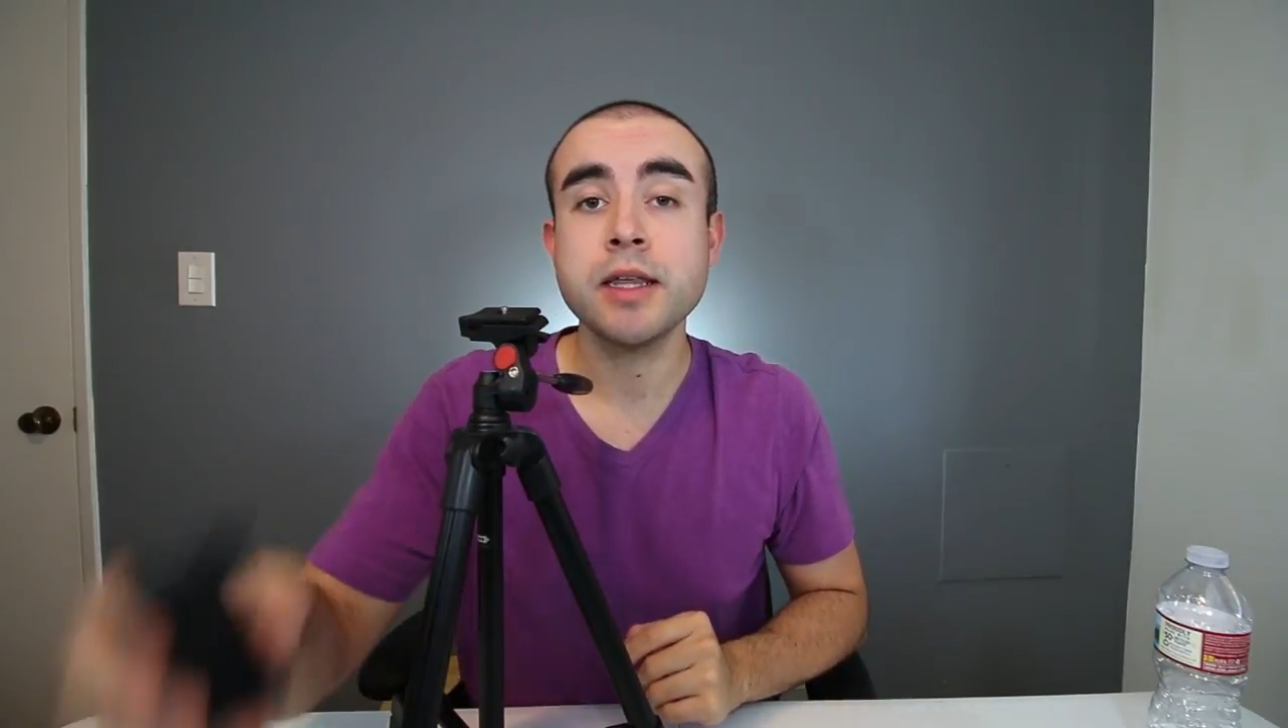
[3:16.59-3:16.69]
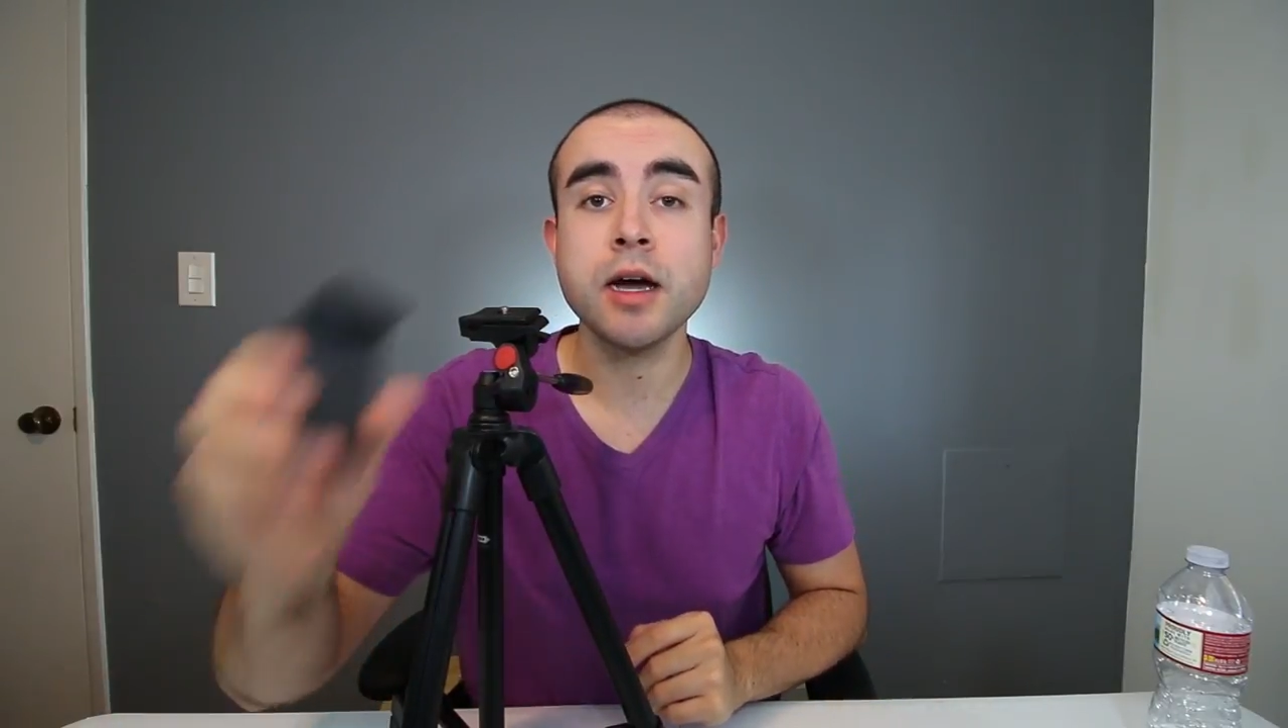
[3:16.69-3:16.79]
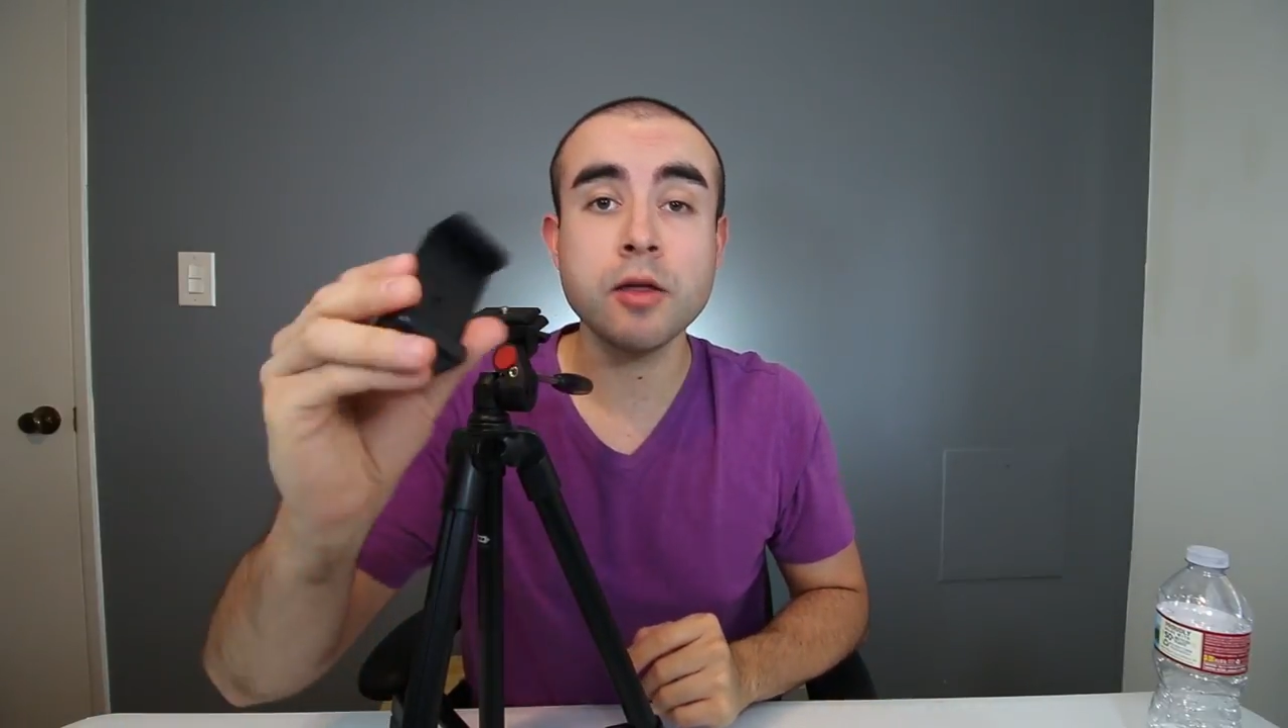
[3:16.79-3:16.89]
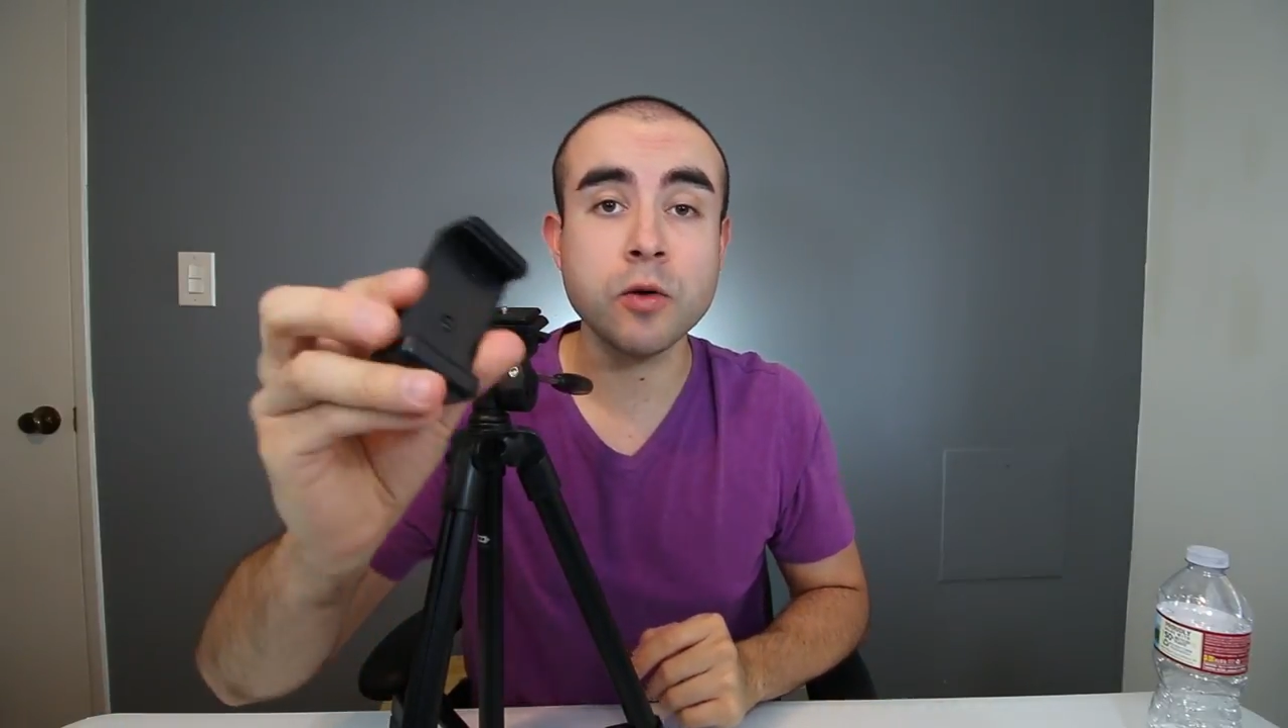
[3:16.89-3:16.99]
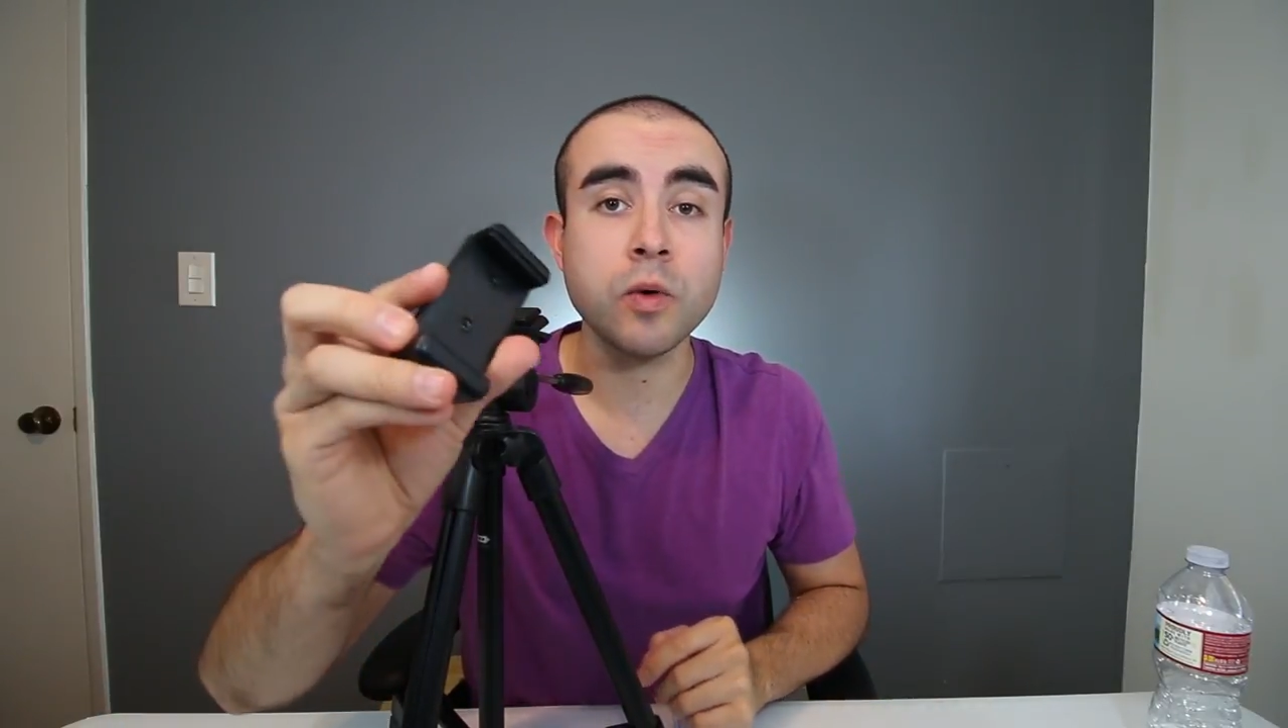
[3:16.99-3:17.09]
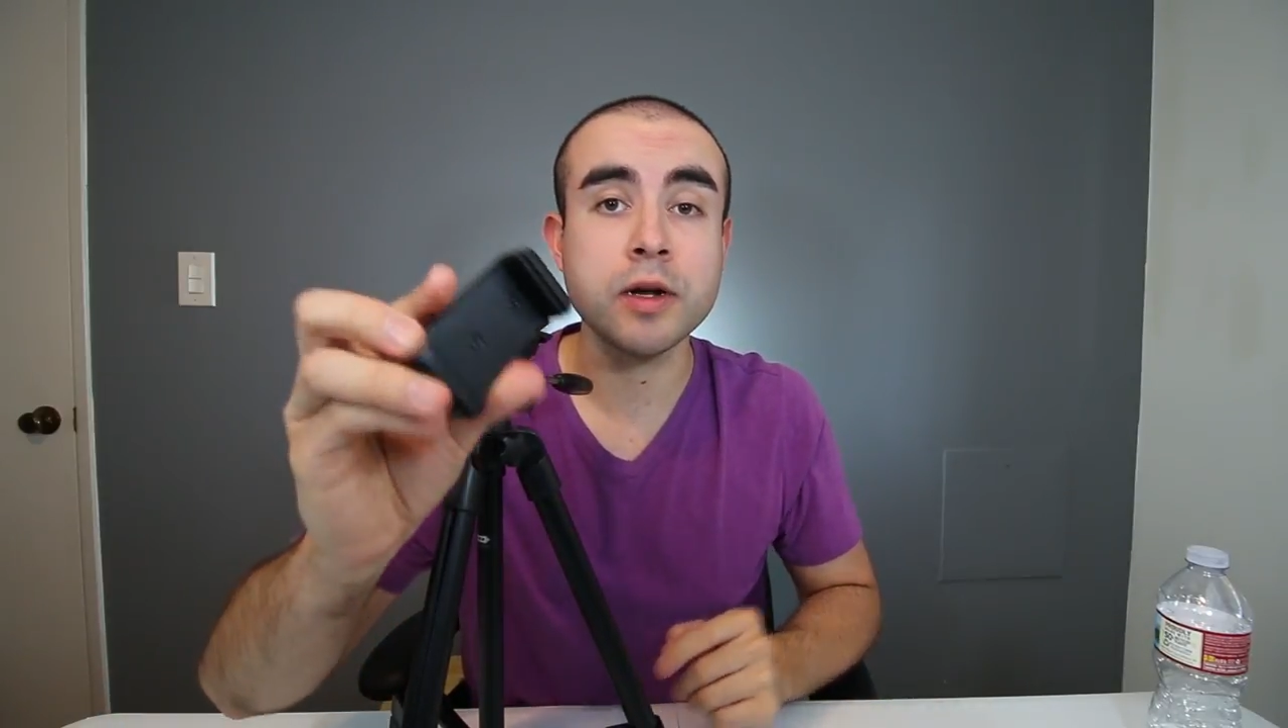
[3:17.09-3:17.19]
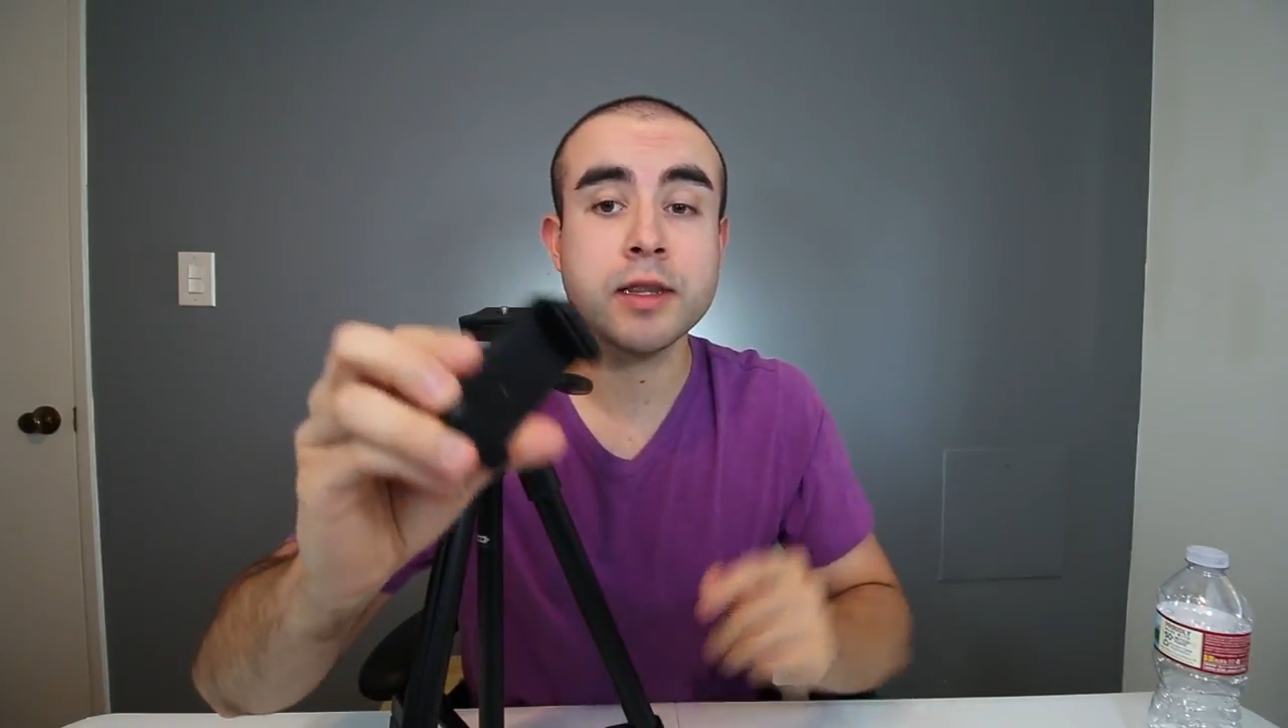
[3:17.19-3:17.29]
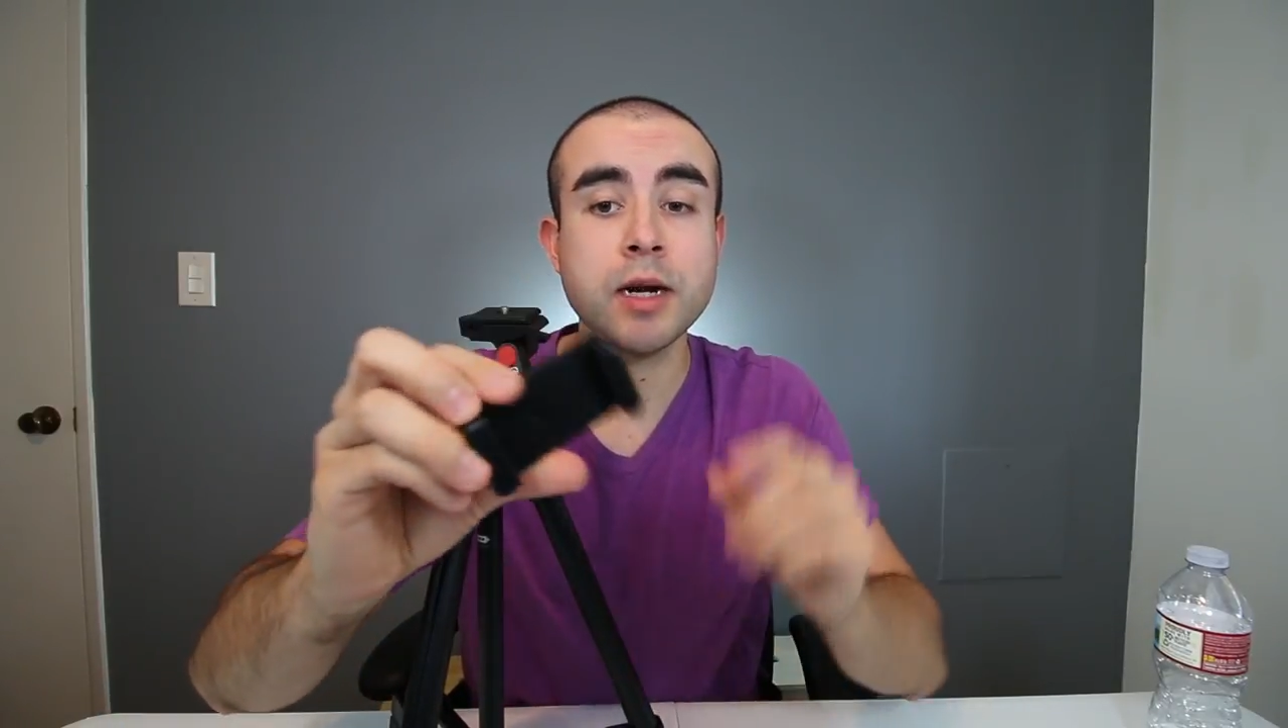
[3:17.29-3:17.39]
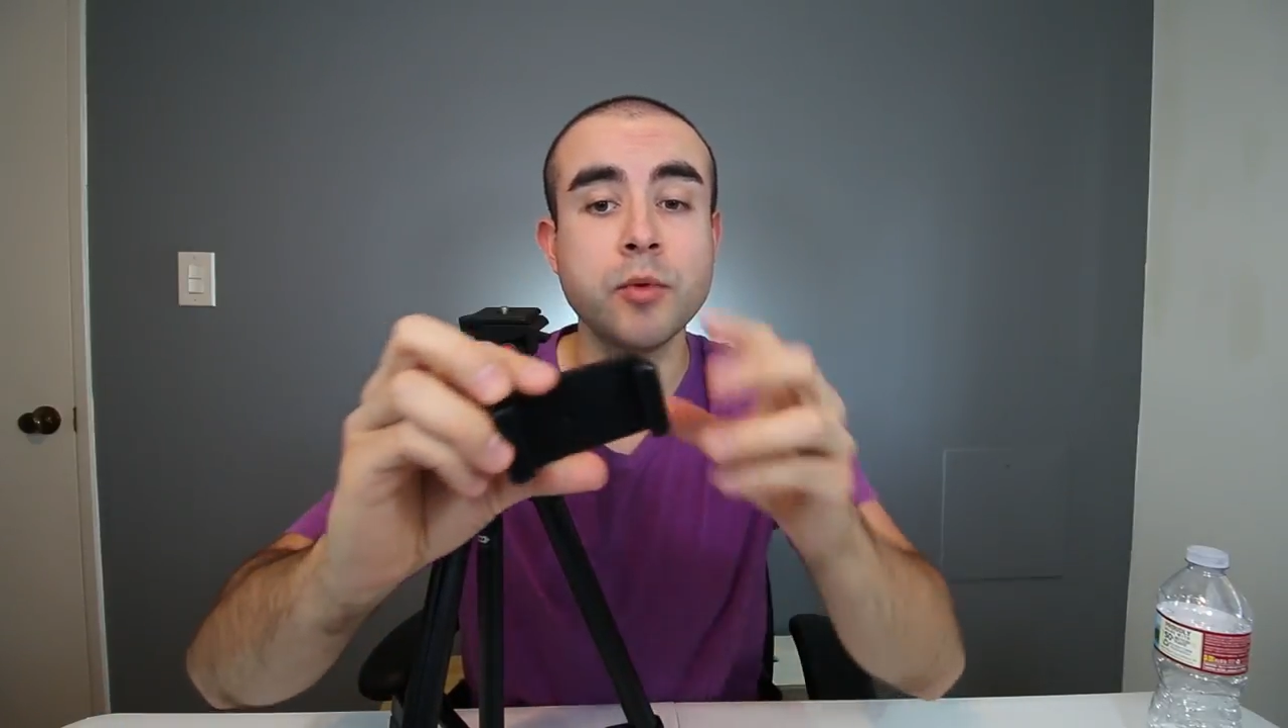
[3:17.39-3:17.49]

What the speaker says: The other one that